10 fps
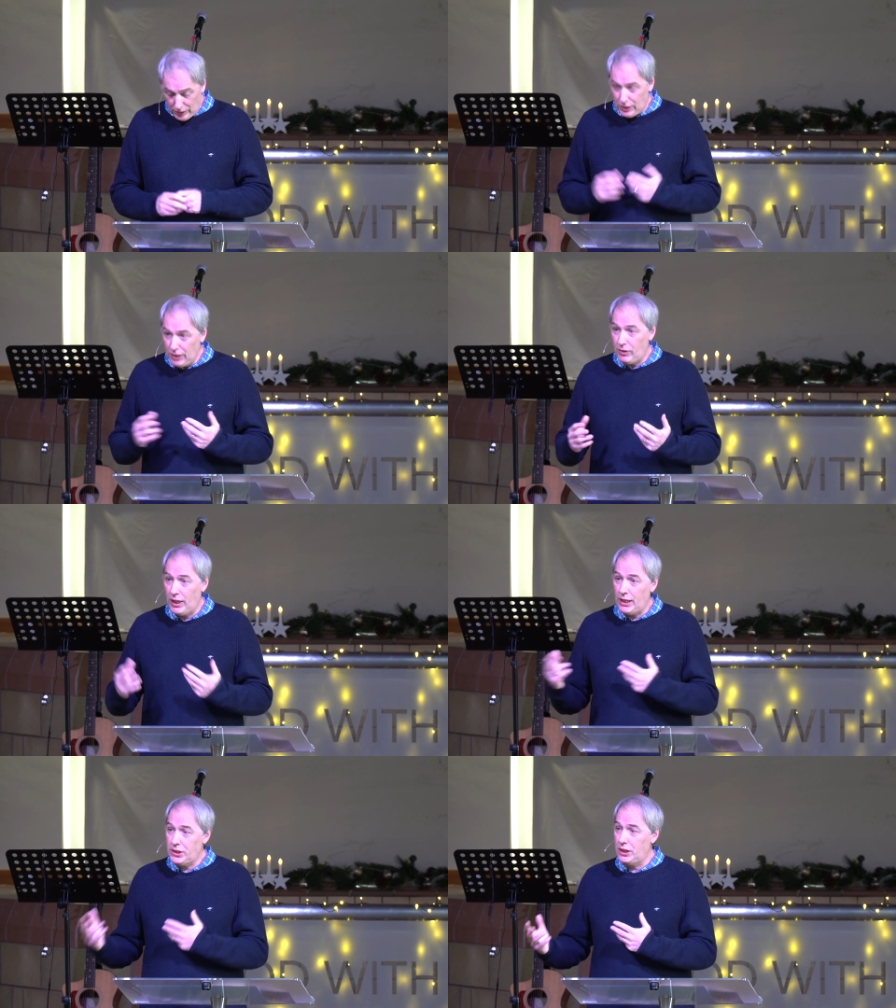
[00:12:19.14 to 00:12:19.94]
David
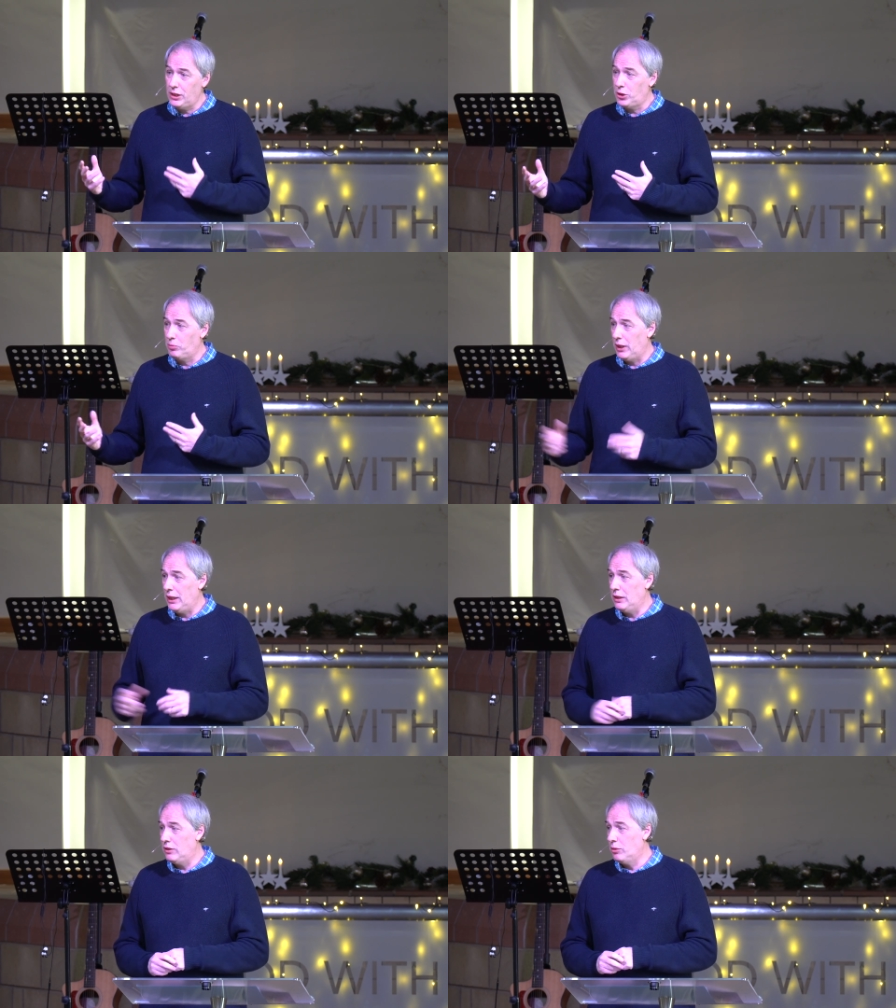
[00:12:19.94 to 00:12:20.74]
has it in his
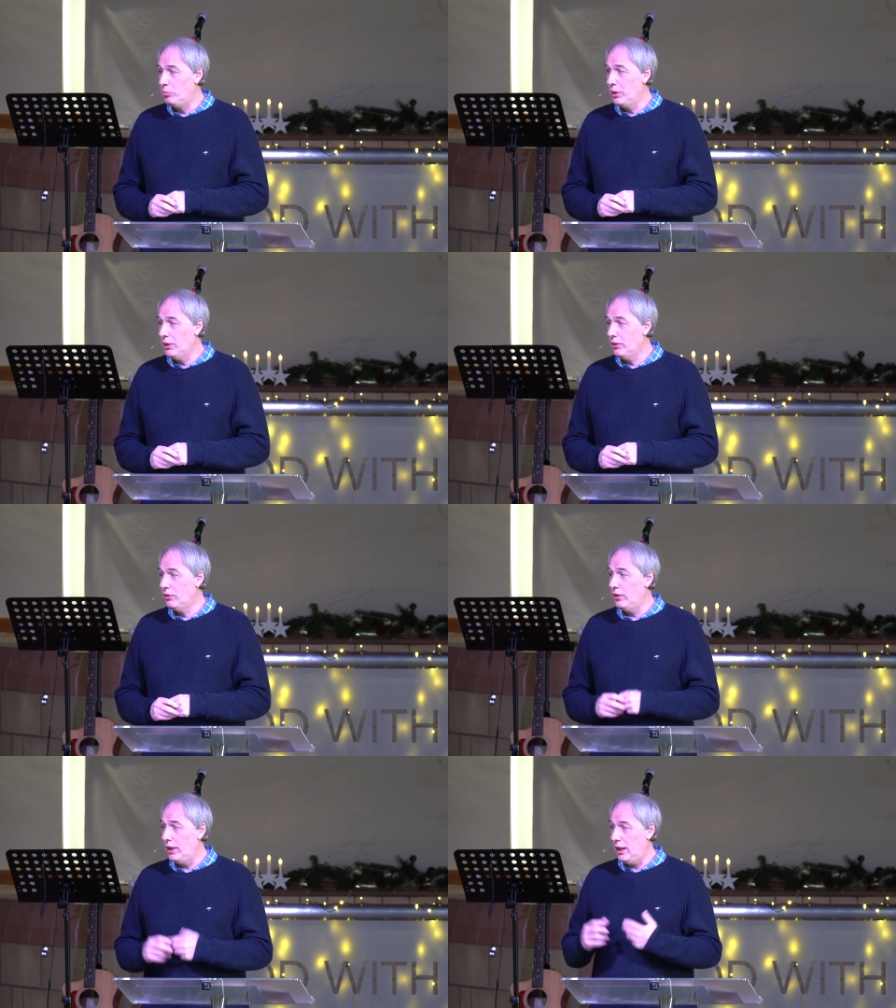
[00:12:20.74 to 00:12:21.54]
mind to
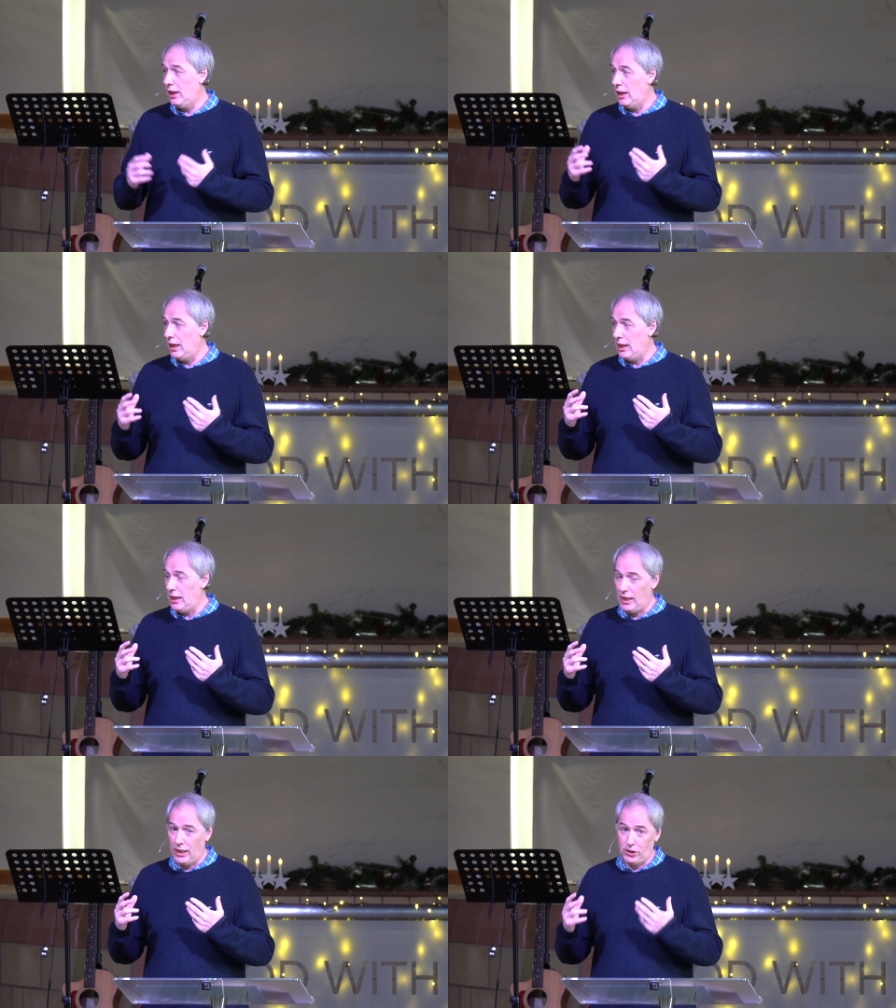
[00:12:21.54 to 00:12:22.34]
build
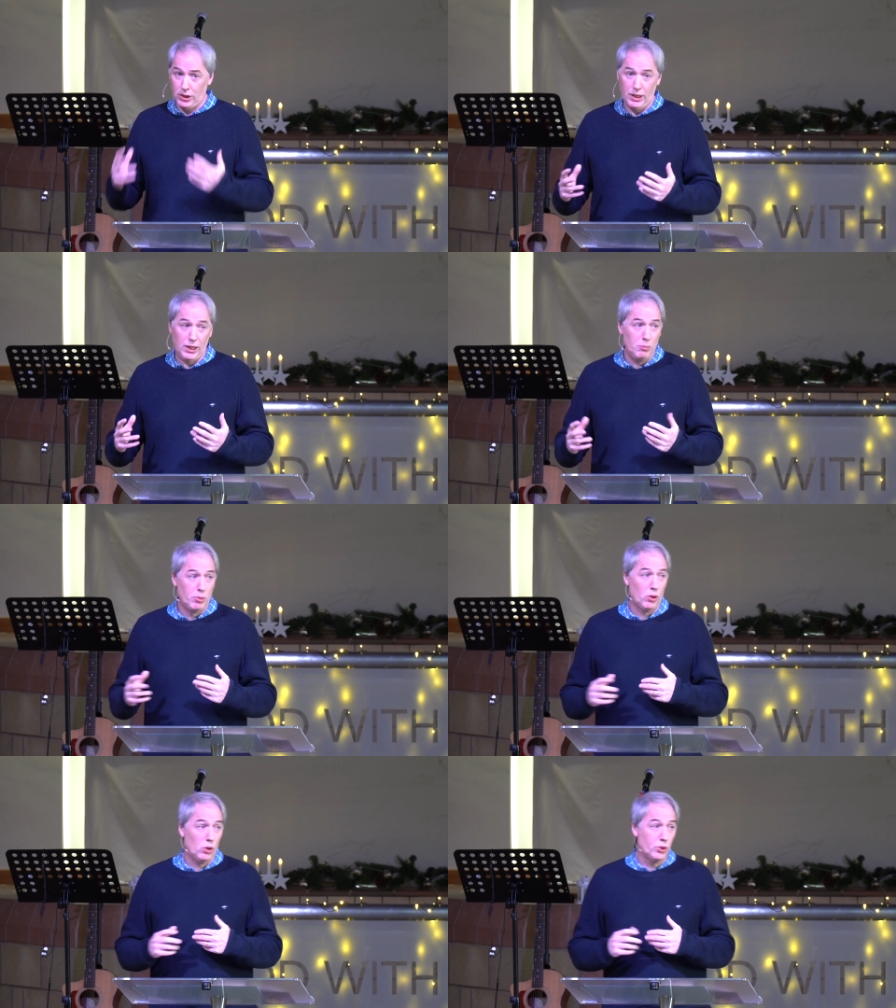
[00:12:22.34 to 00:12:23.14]
a city,
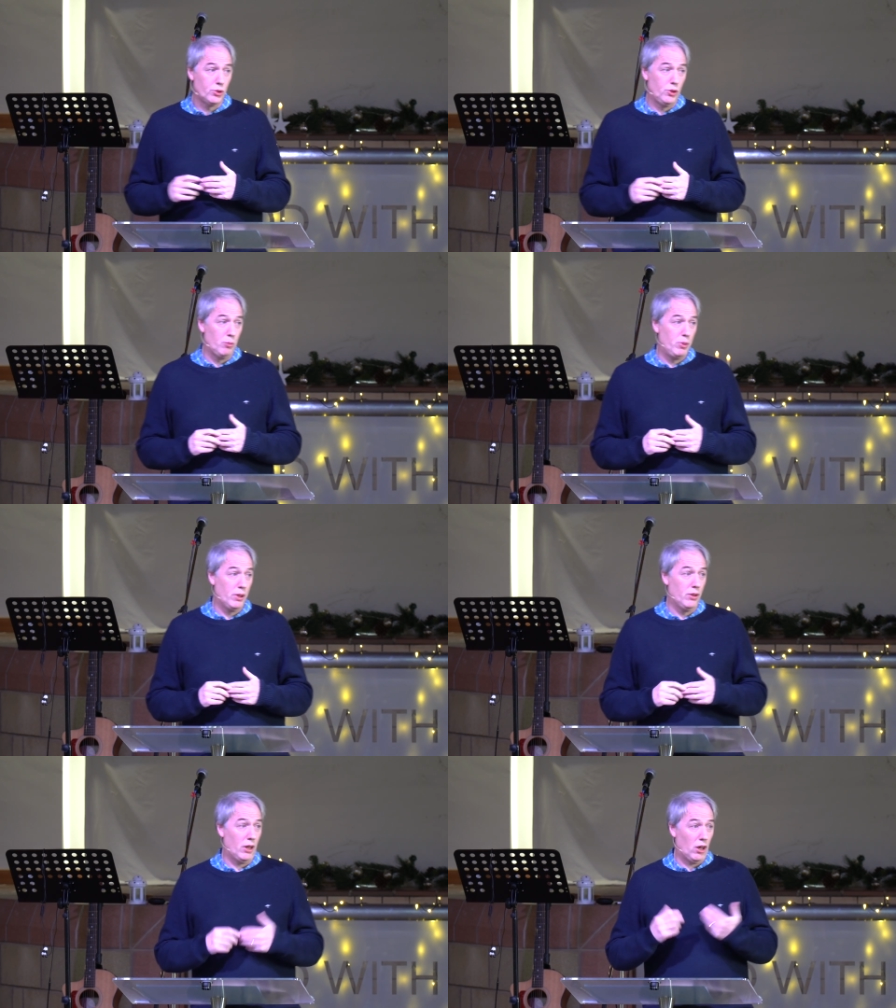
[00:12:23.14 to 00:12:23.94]
but also to
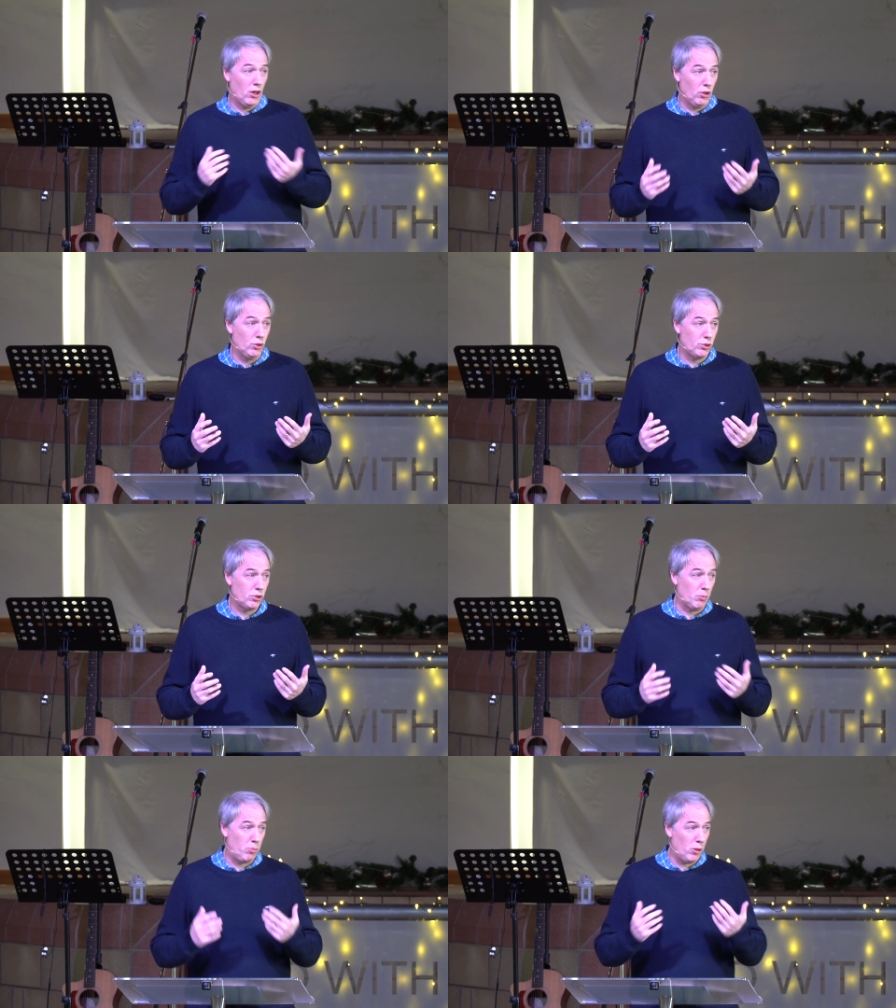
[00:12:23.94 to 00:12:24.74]
build a
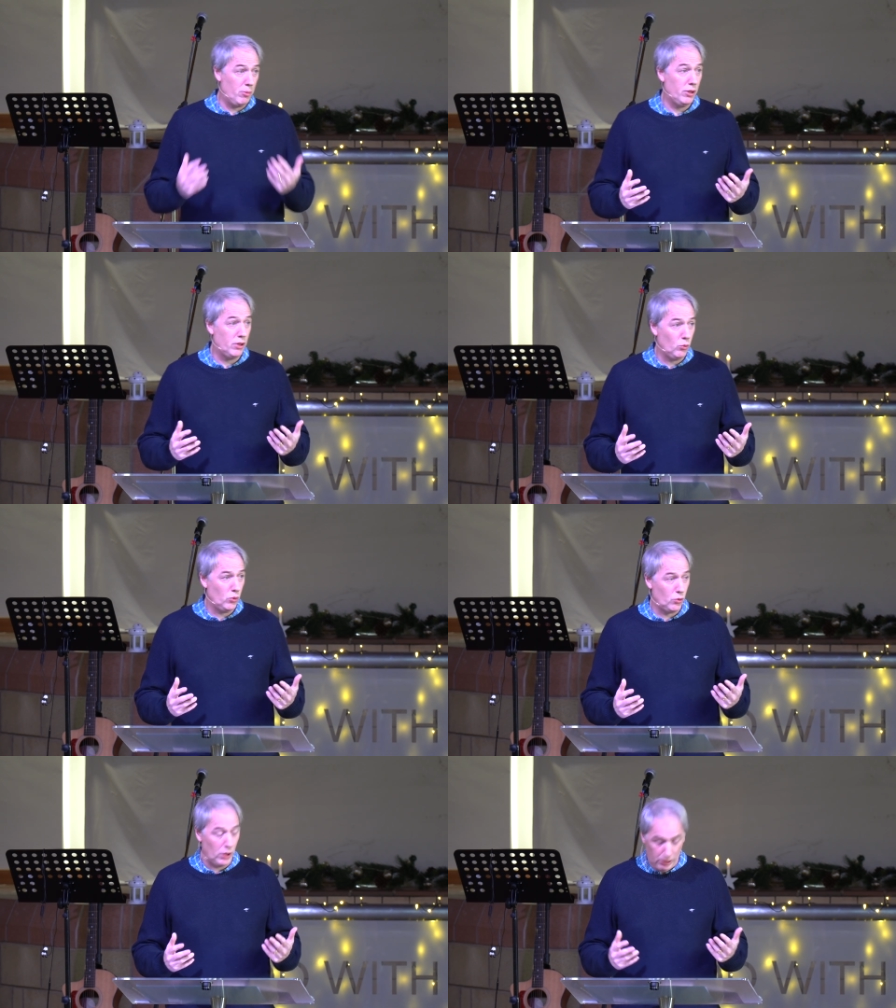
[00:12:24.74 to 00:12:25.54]
house, a
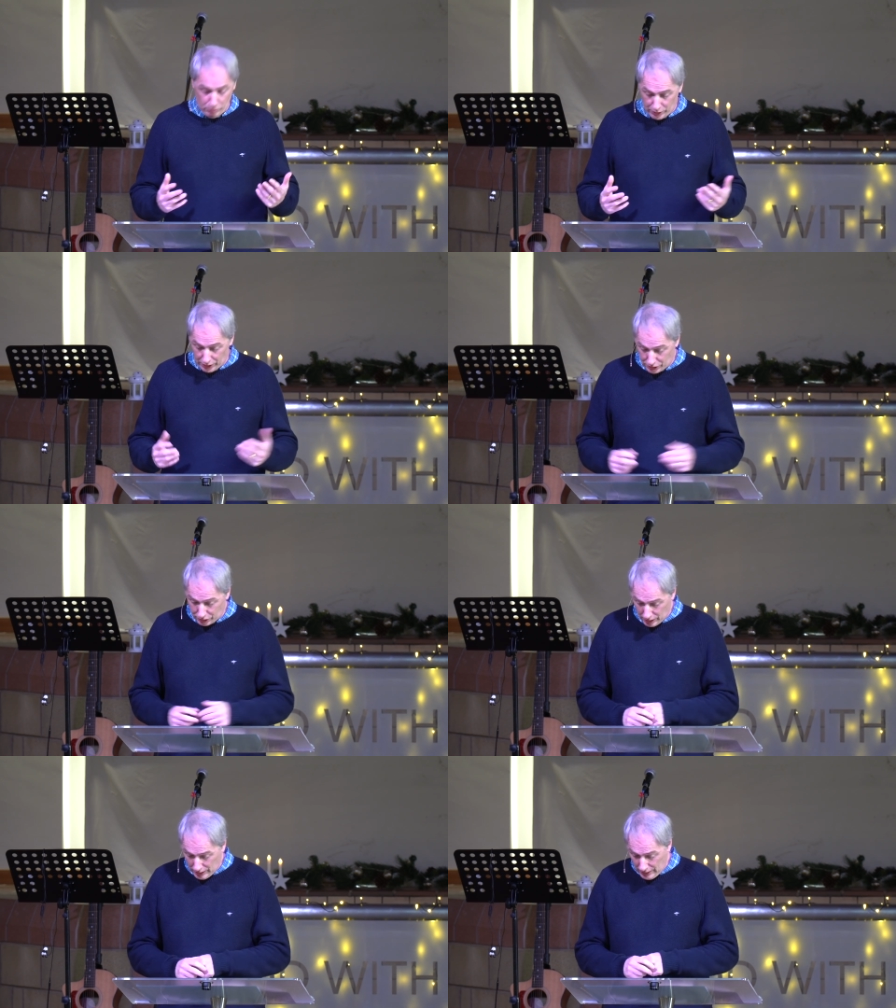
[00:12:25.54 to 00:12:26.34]
permanent dwelling
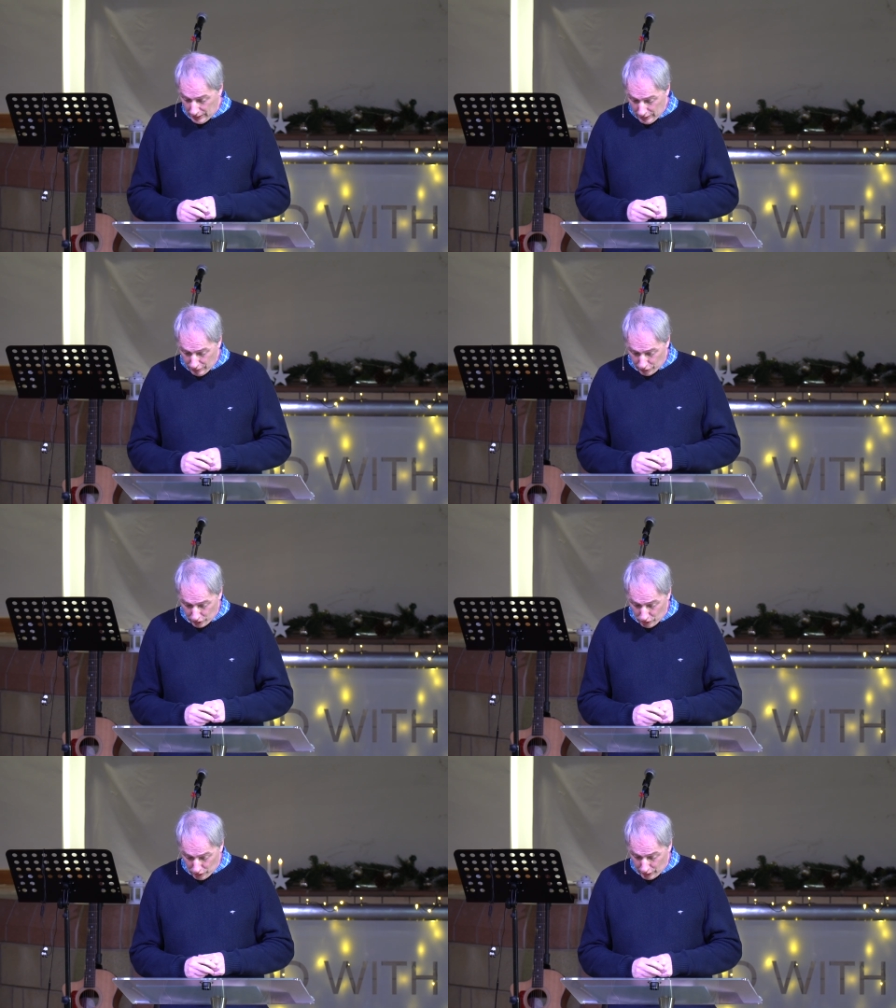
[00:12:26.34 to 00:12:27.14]
place for God.